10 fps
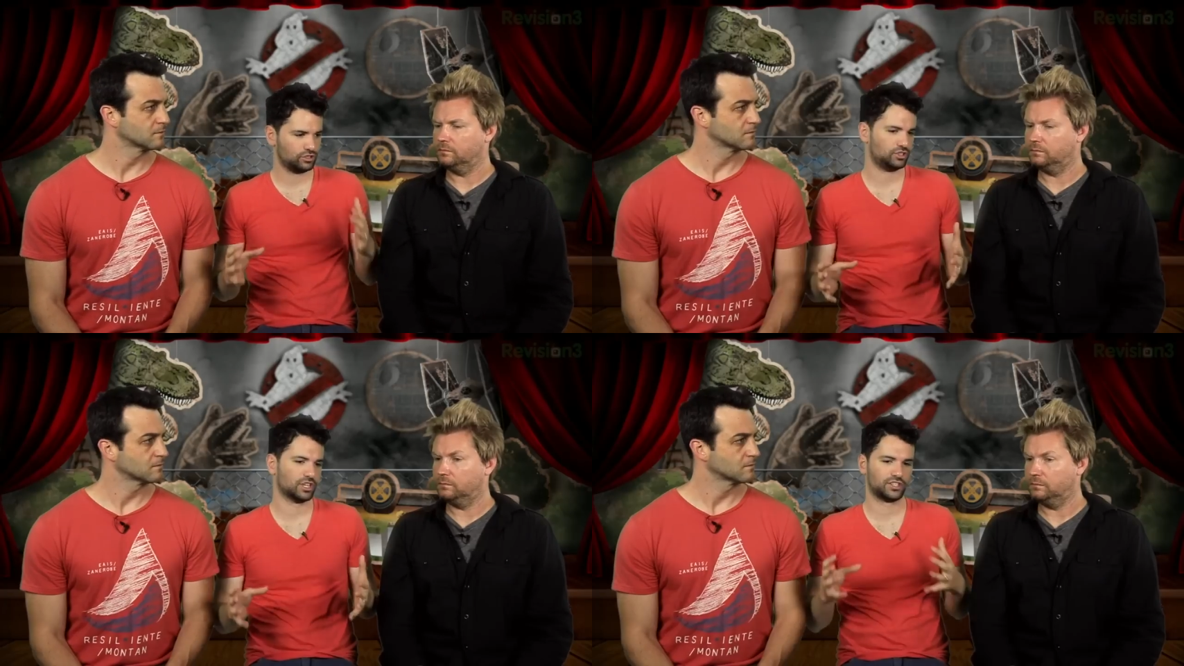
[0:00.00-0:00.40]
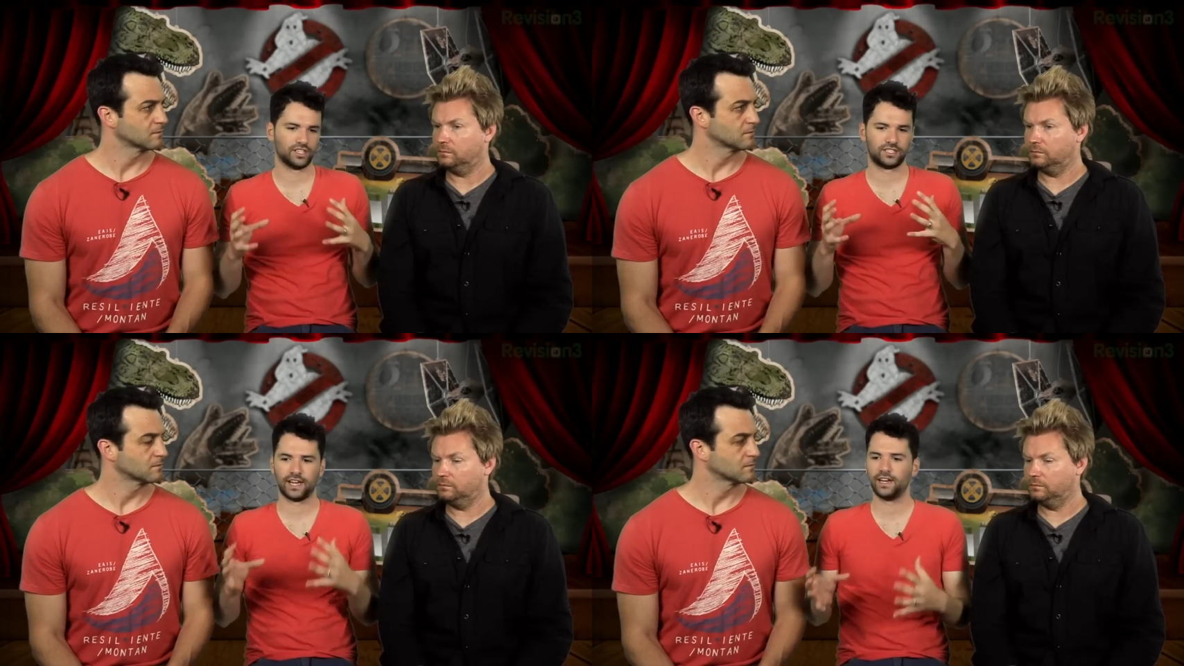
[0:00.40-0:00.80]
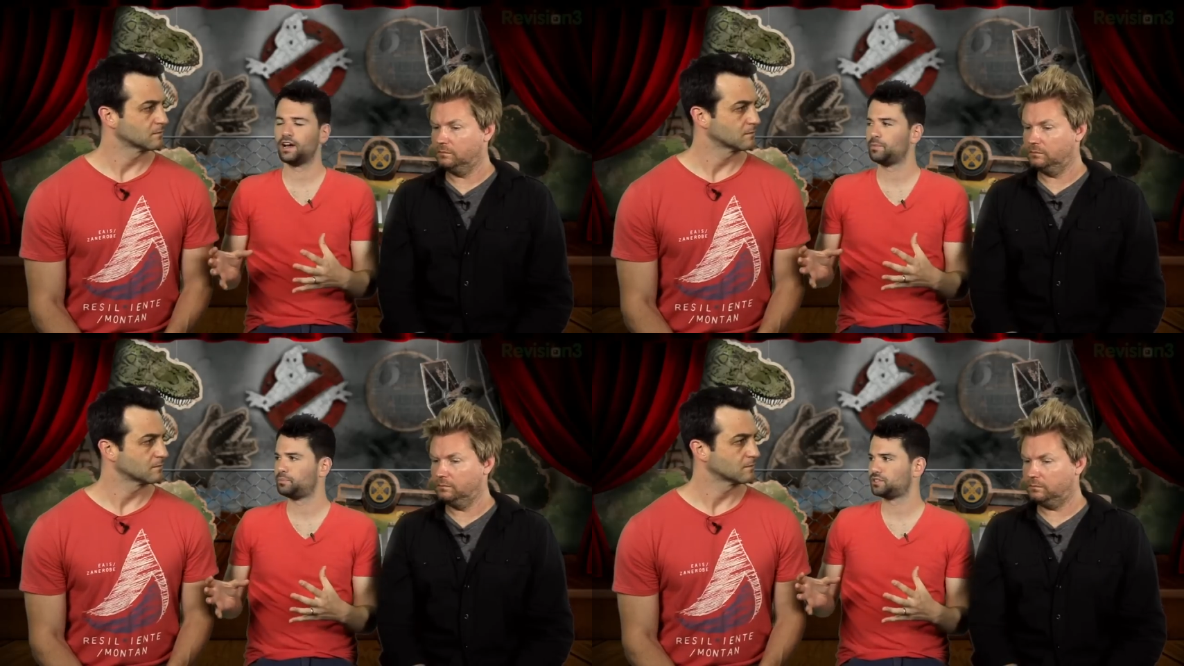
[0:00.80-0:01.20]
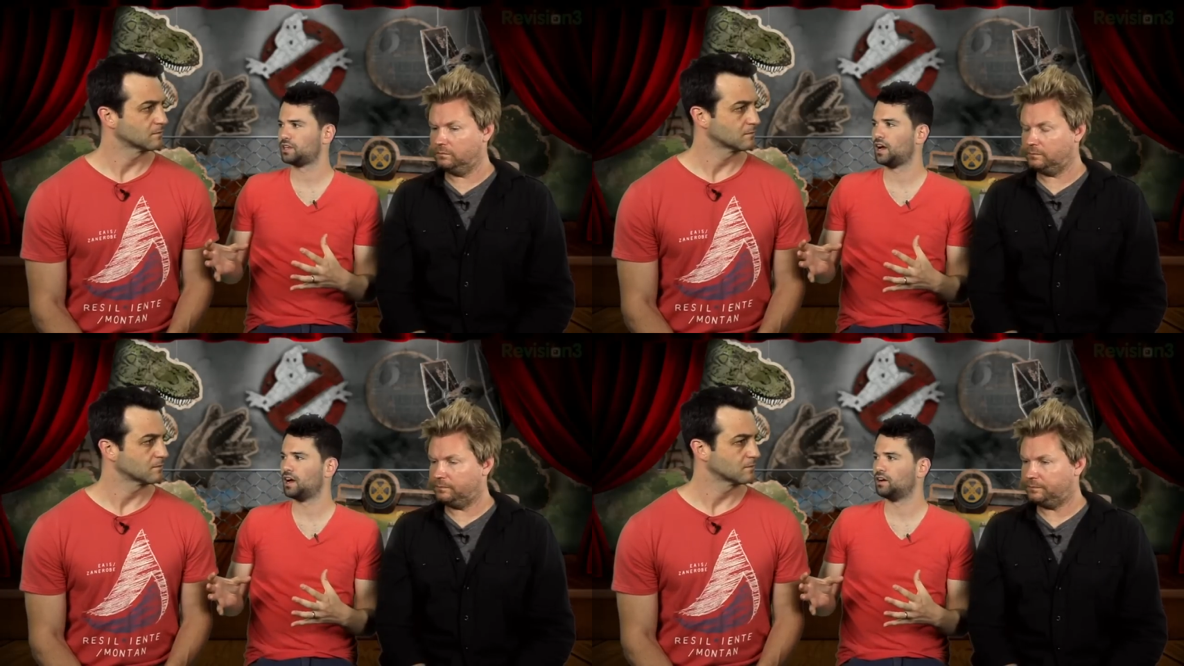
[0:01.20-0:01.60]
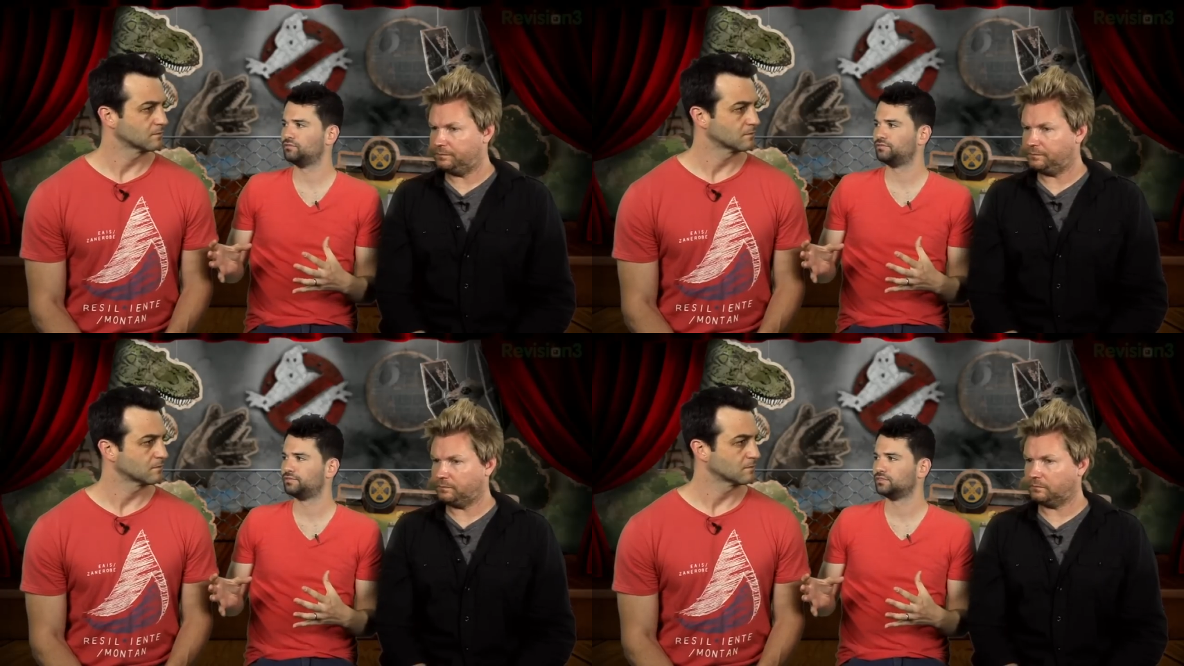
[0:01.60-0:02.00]
Speaker 1: just the send ups
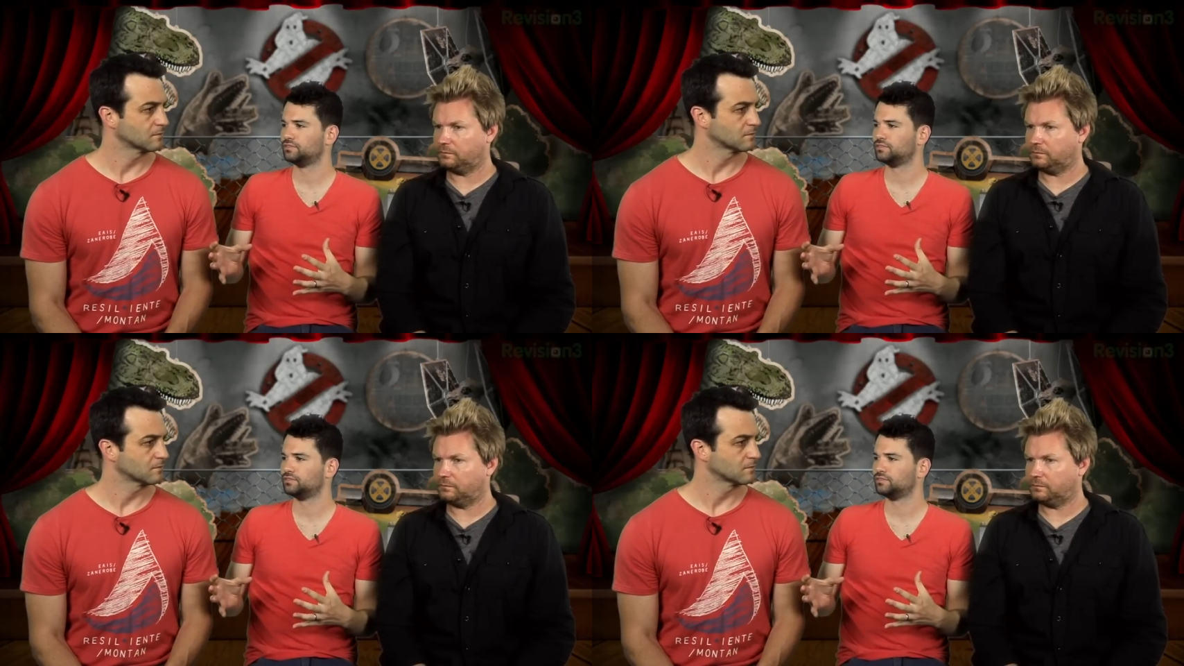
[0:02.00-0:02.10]
of